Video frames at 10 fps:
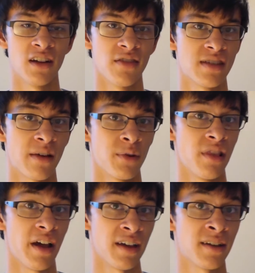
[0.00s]
as I would
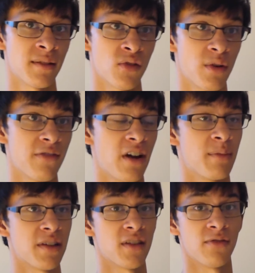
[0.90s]
like, so I find
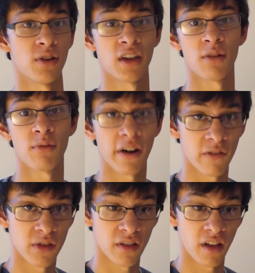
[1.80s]
myself looking at
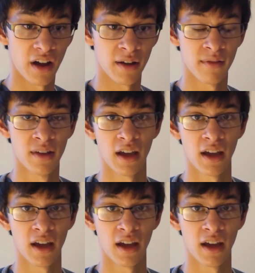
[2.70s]
reference a lot.